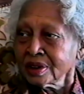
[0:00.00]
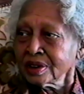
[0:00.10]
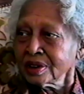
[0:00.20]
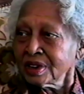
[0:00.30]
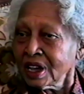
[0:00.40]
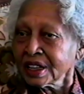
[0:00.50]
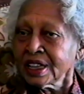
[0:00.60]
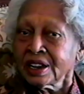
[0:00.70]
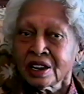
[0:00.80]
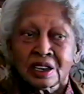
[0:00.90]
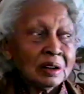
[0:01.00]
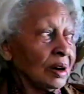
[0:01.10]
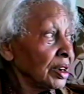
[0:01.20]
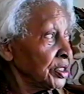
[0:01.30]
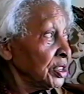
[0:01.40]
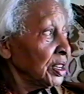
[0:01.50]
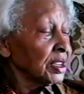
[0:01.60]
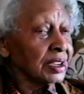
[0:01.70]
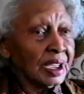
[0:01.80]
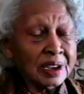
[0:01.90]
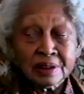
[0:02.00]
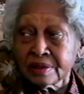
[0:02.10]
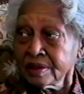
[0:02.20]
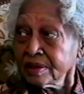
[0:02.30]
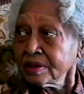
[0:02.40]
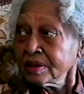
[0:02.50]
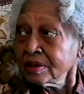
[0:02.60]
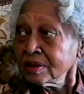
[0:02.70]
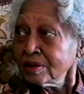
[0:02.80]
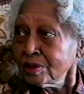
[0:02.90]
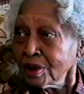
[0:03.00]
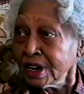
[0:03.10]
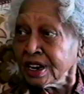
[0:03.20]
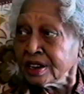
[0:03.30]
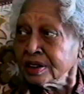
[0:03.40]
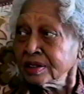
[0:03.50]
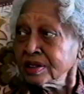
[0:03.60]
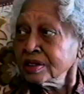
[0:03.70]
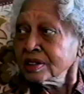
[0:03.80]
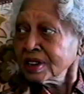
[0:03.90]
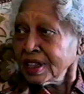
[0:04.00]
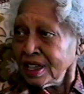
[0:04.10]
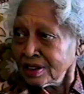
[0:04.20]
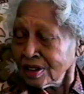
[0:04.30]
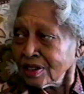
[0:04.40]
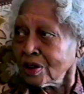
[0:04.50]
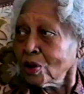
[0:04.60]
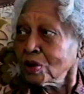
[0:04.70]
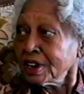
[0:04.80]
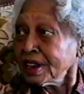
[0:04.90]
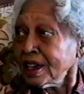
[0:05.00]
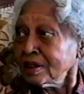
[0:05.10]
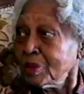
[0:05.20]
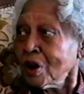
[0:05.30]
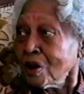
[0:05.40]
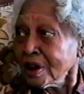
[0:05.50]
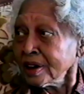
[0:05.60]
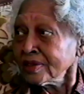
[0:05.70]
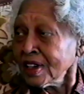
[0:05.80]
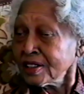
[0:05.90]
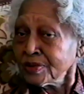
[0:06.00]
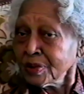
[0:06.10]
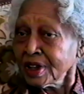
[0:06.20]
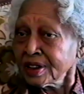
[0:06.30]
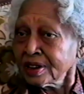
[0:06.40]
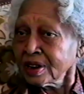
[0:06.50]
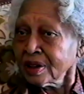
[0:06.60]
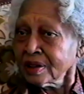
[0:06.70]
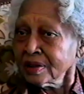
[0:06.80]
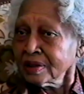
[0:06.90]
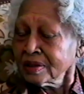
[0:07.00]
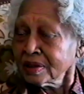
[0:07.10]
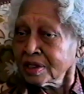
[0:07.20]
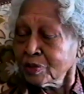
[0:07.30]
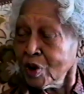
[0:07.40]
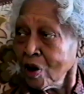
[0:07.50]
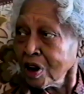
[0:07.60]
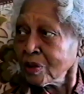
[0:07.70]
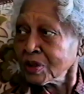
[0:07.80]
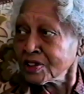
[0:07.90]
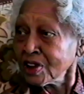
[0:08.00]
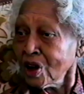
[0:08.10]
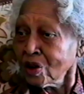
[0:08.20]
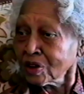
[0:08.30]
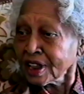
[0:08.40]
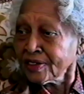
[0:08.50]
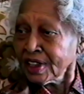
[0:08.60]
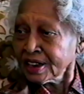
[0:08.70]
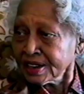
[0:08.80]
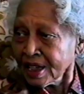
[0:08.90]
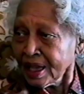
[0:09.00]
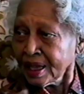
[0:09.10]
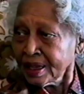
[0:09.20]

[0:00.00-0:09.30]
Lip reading: ducking and dodging and running to get to the Golden Gate Park. That's what the park was called at that time.